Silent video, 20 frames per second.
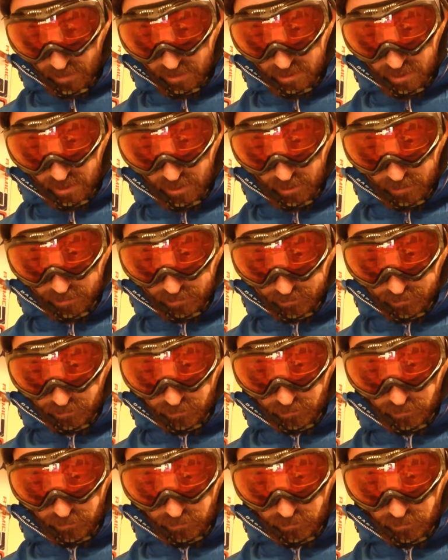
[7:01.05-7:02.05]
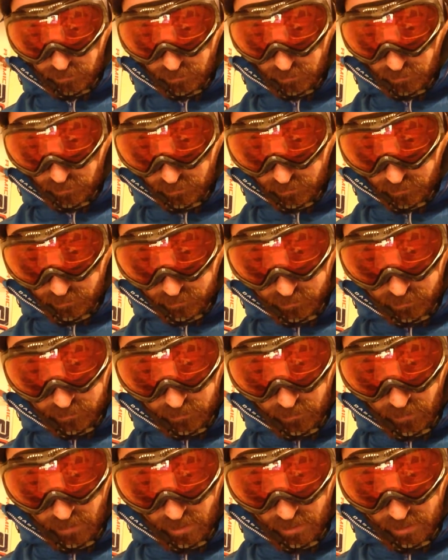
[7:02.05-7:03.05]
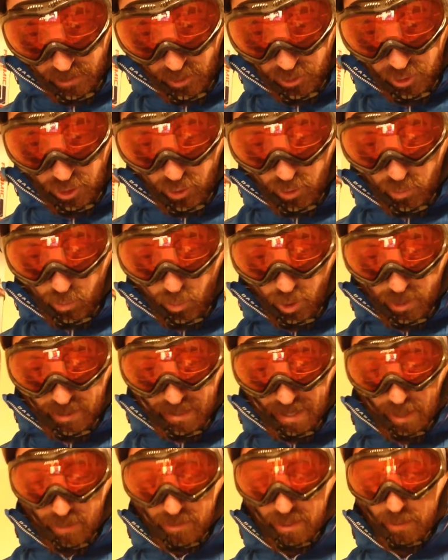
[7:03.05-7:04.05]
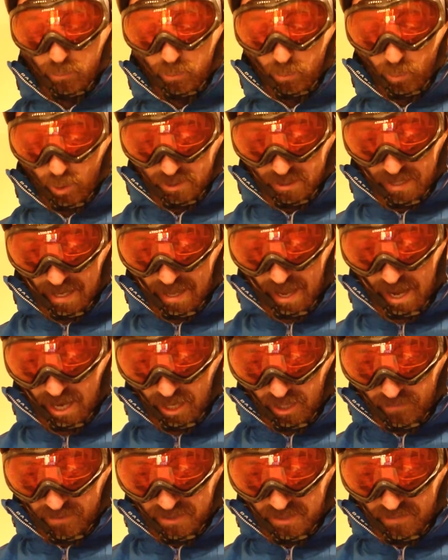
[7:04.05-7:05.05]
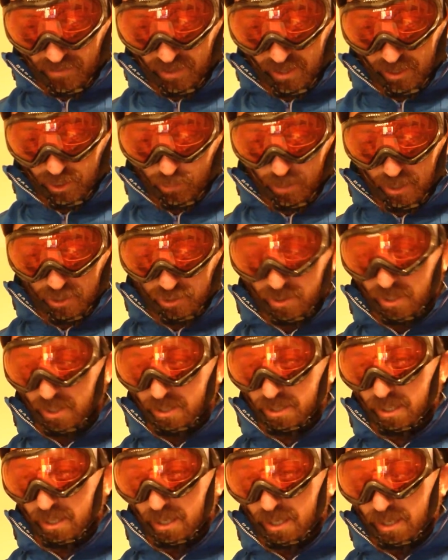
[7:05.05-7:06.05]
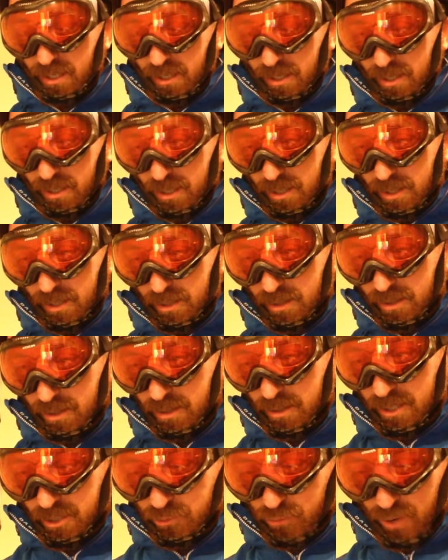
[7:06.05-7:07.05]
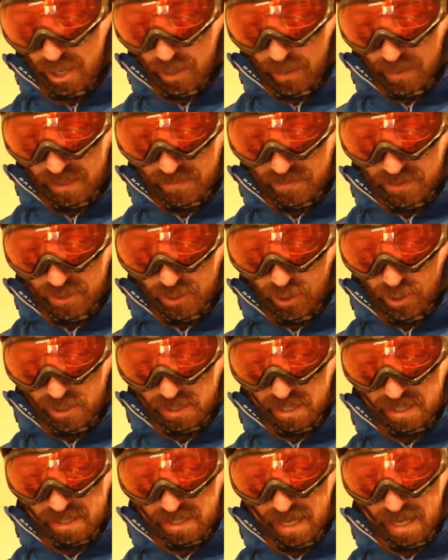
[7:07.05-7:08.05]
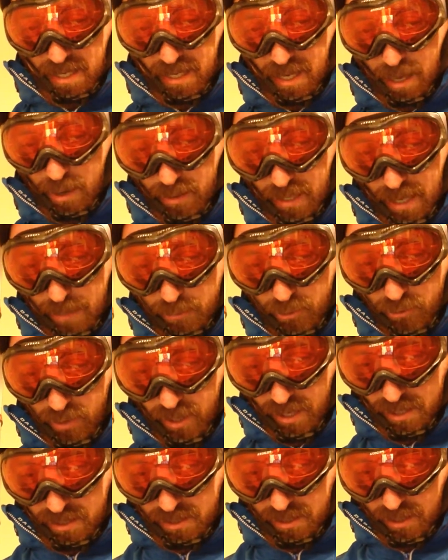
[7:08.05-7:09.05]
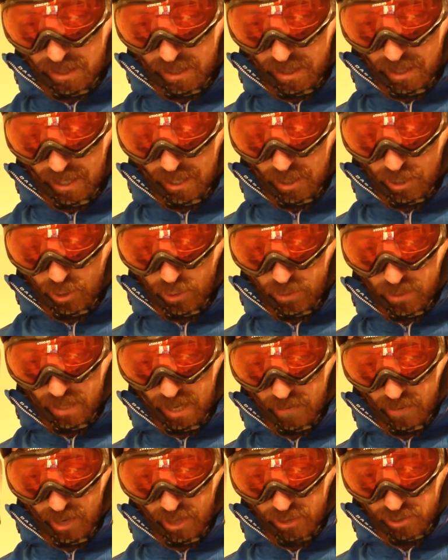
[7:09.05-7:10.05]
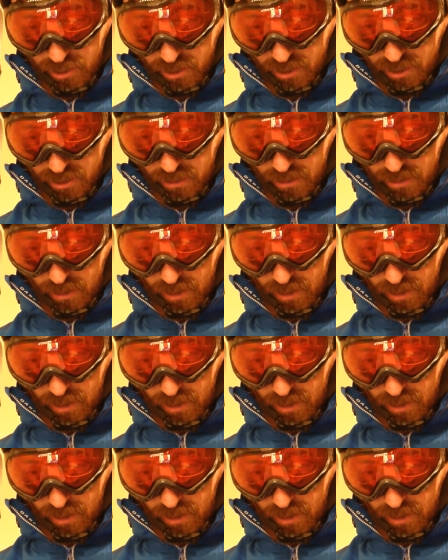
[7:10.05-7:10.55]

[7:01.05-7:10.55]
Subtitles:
So, as long as you can work out what's the area of a sphere, you imagine that this radioactive source is sending out gamma rays in all directions.